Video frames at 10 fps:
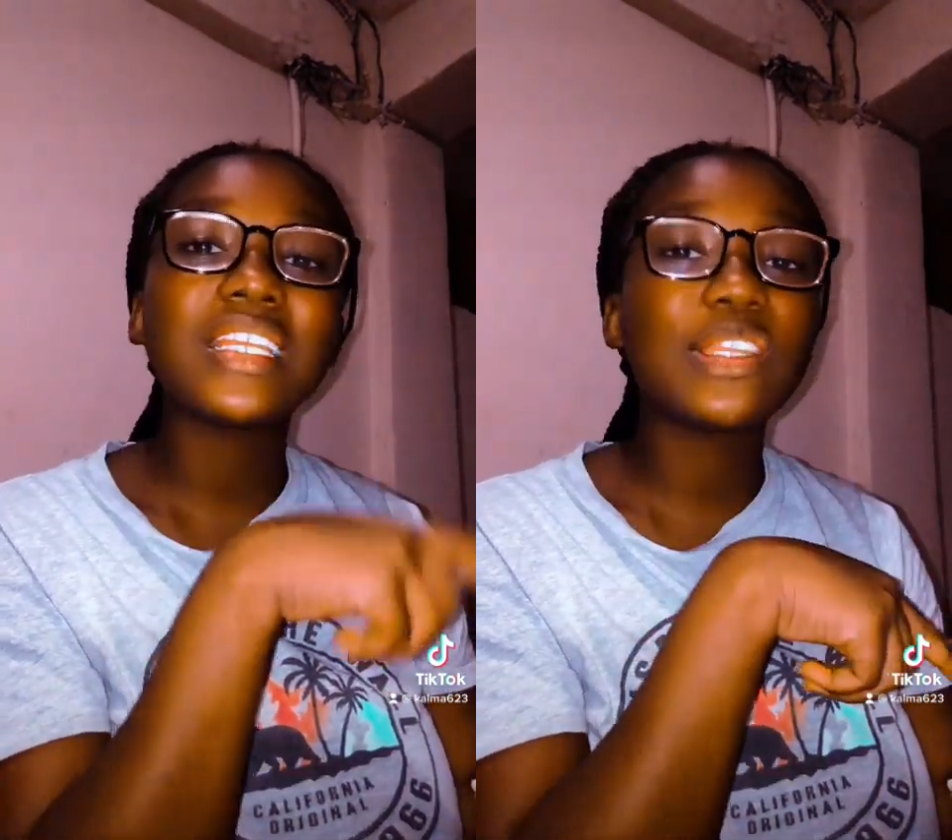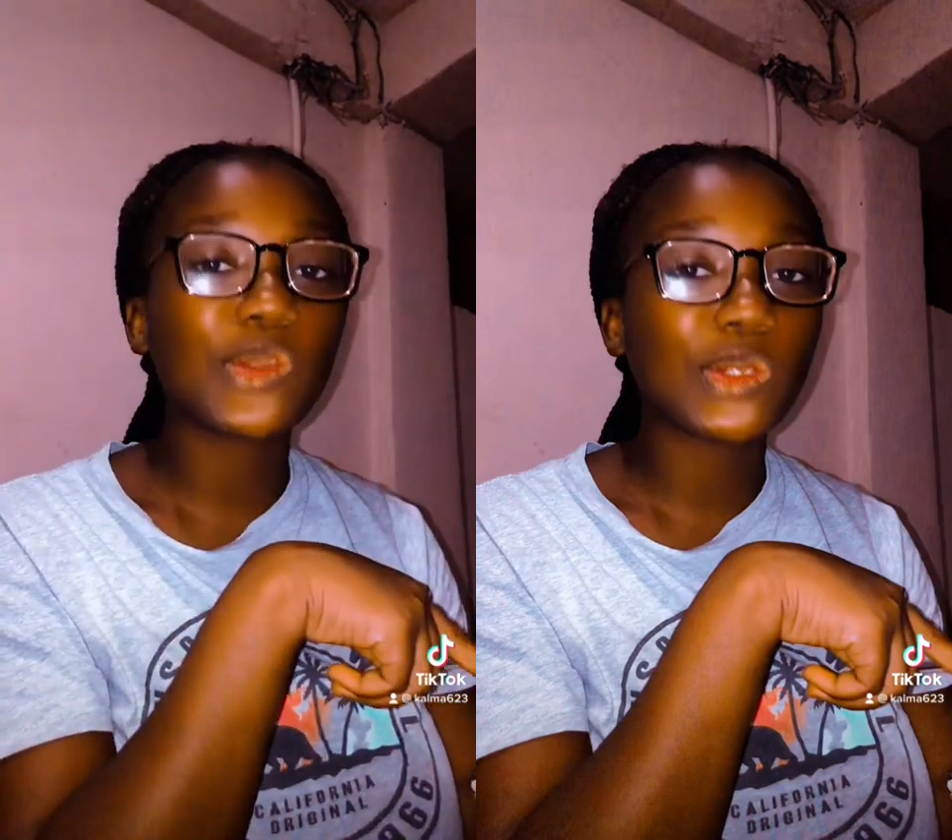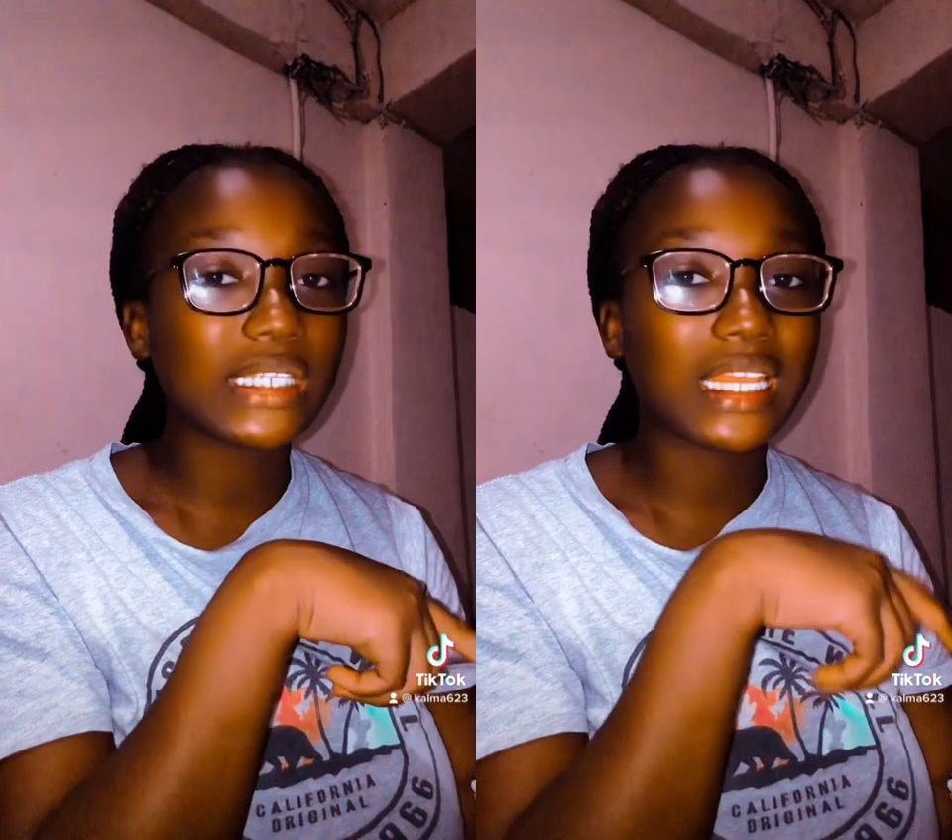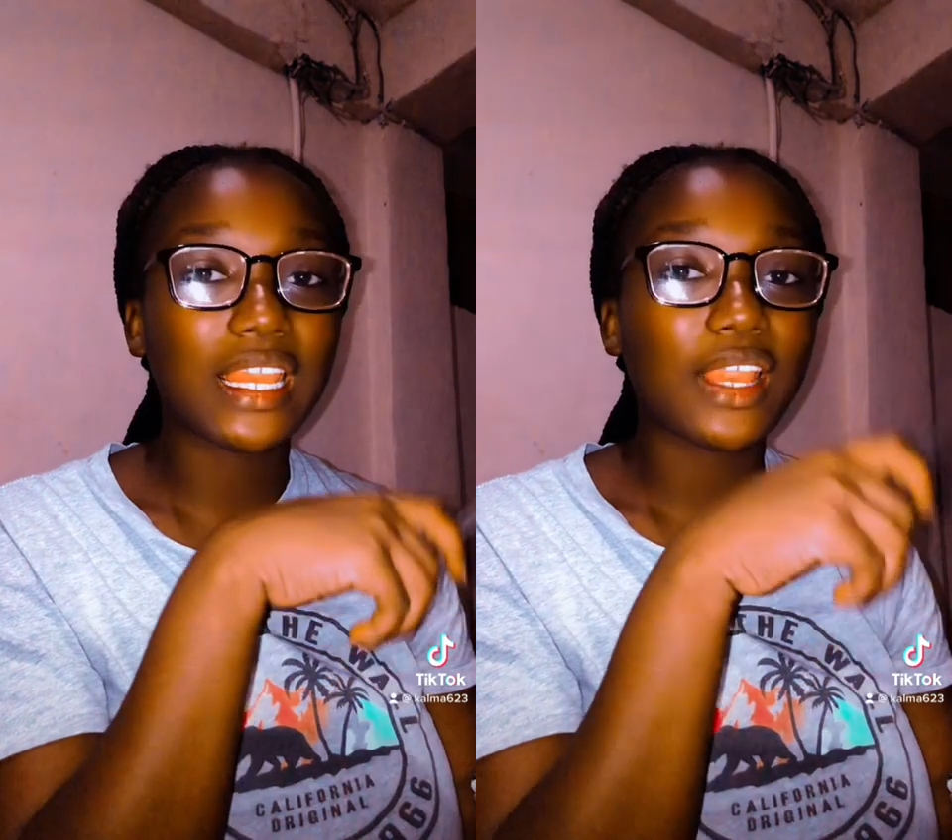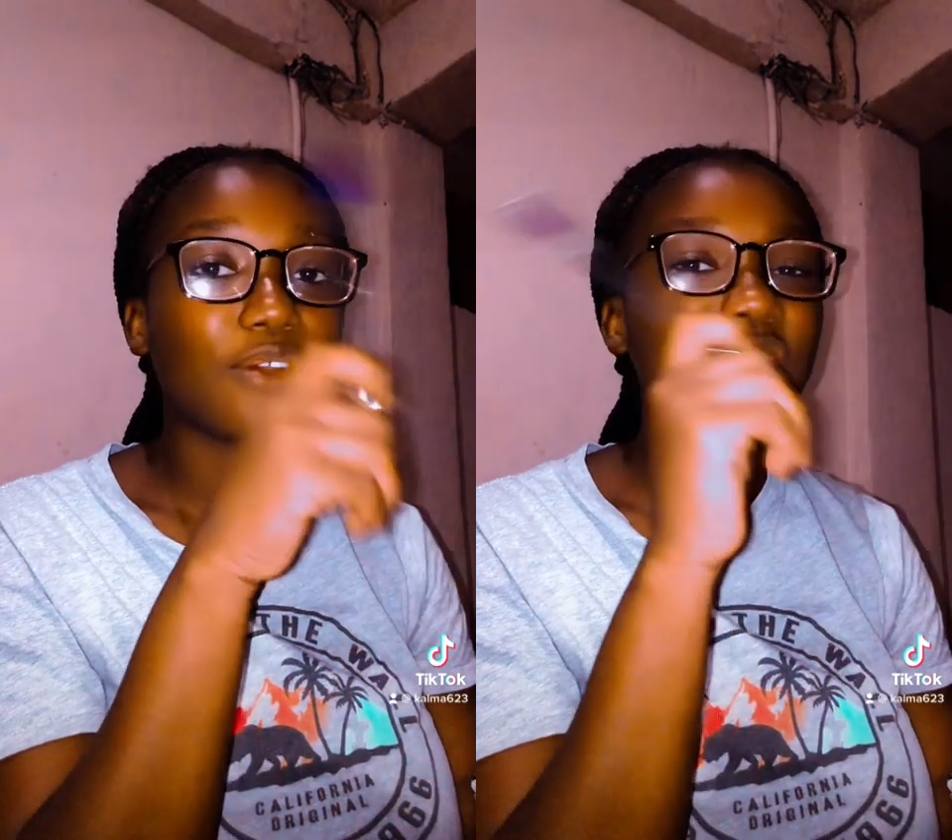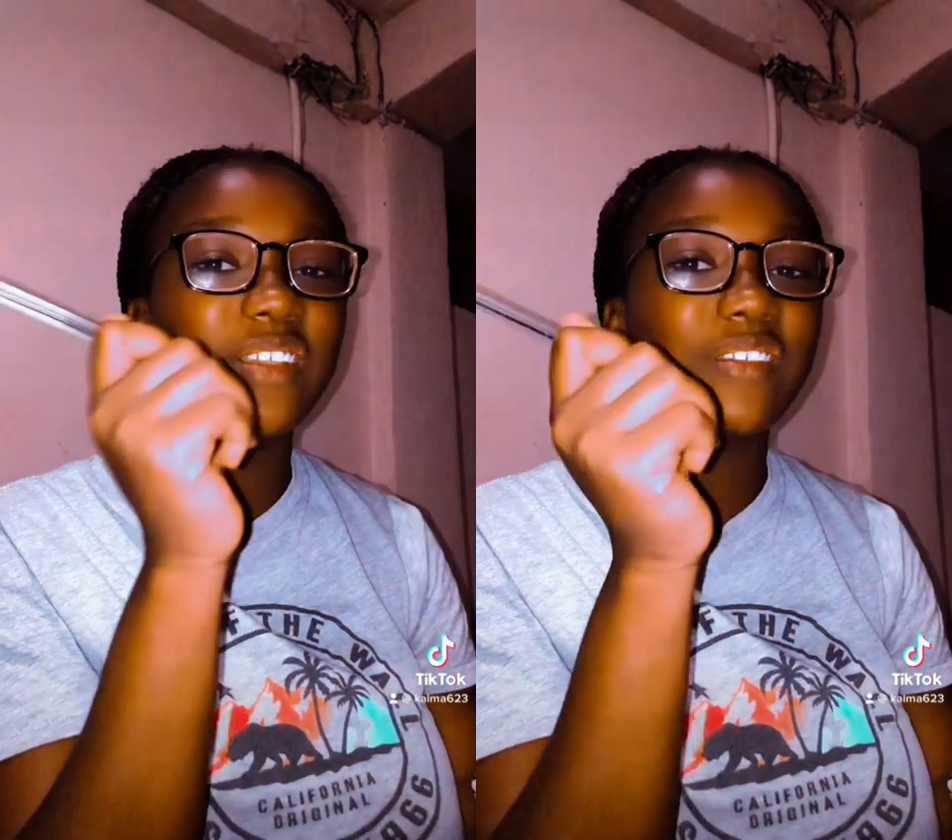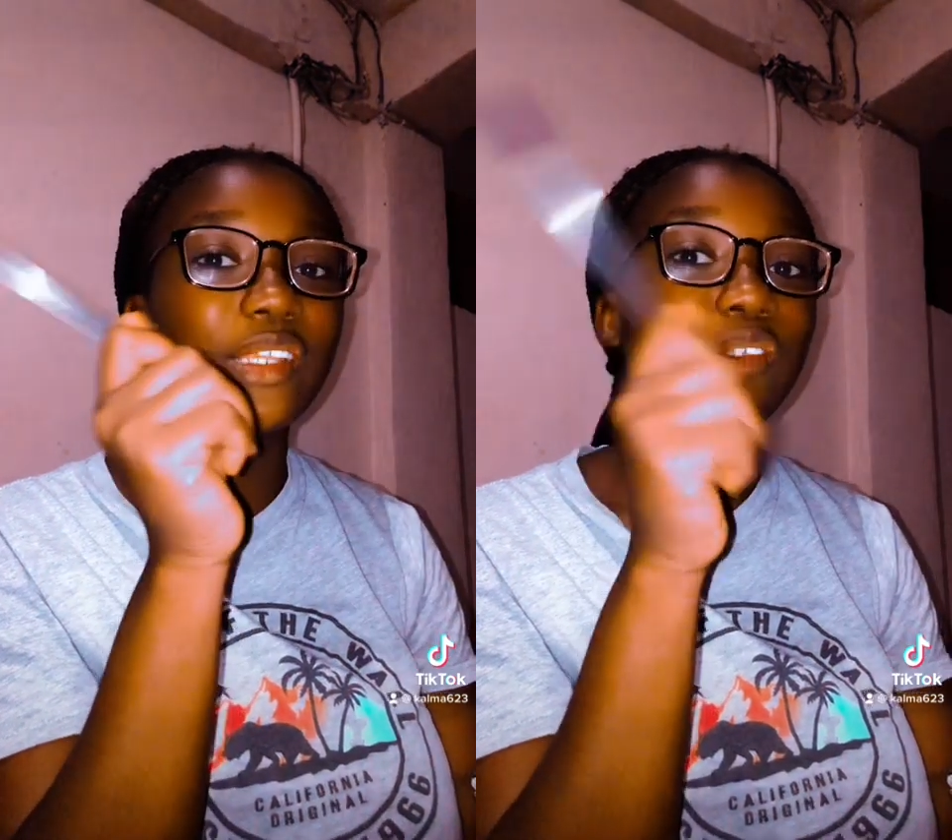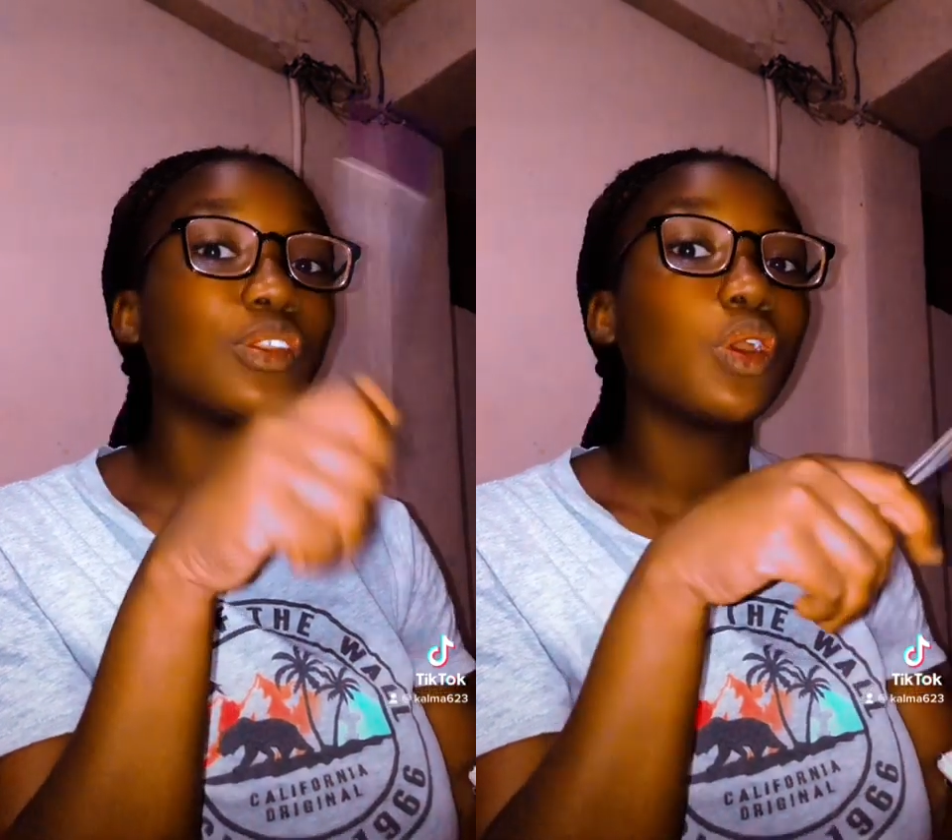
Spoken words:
industry of Sierra Leone.